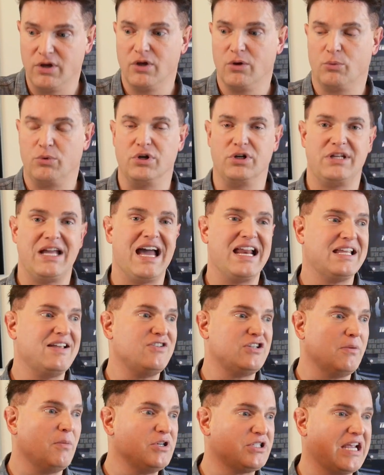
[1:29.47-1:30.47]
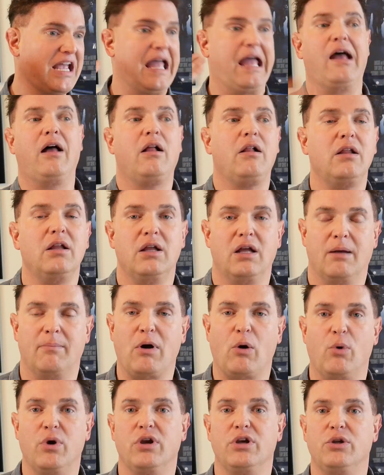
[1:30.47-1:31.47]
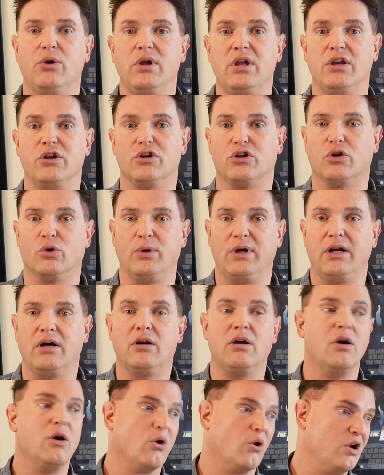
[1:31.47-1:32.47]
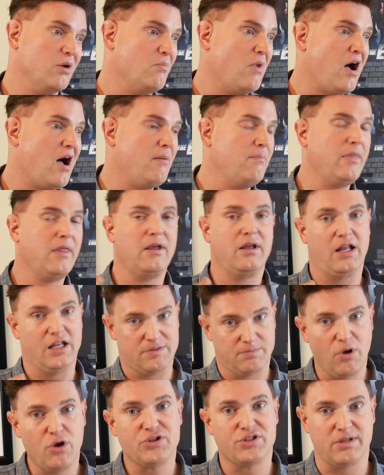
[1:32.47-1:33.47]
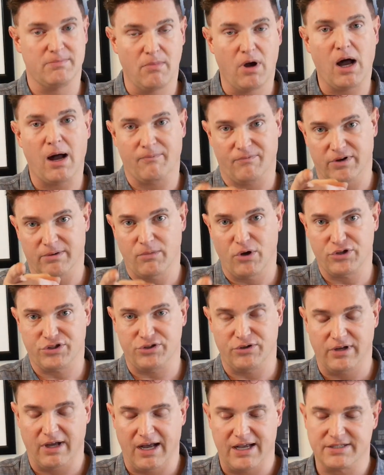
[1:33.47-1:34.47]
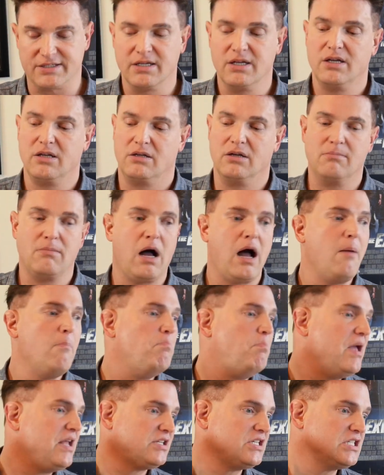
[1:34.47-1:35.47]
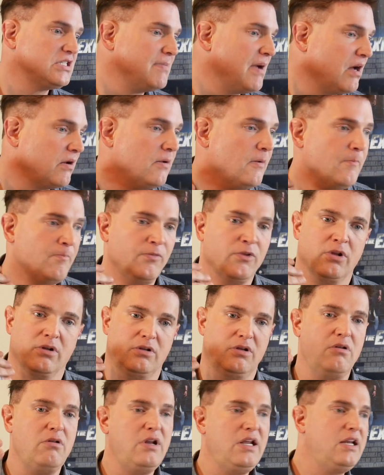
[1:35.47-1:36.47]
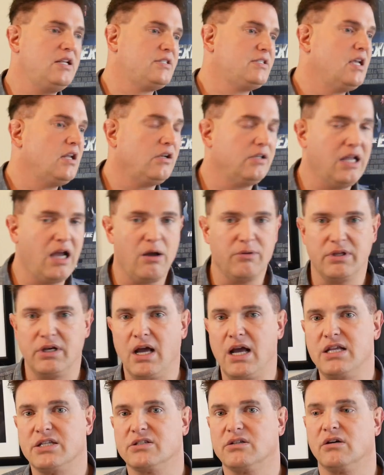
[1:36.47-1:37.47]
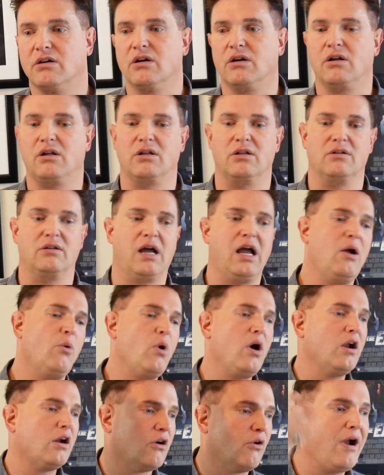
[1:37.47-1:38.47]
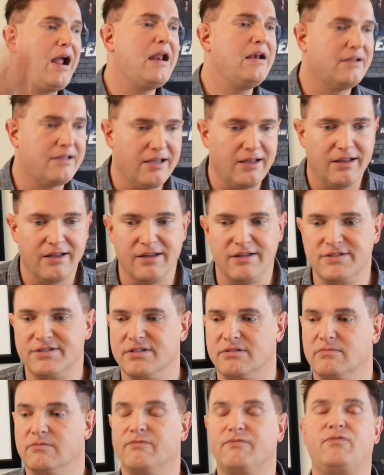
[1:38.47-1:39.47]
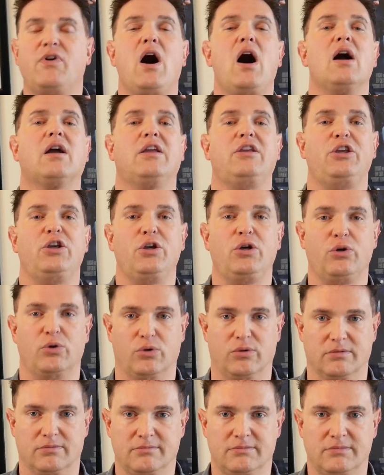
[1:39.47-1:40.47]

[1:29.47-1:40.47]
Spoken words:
When your dad gives you a bunch of hell about what you're doing in your career, or your mom, it's mostly mom for most of you guys. Your mom bitches about, you need to settle down with a nice girl and I want grandkids, and fuck you.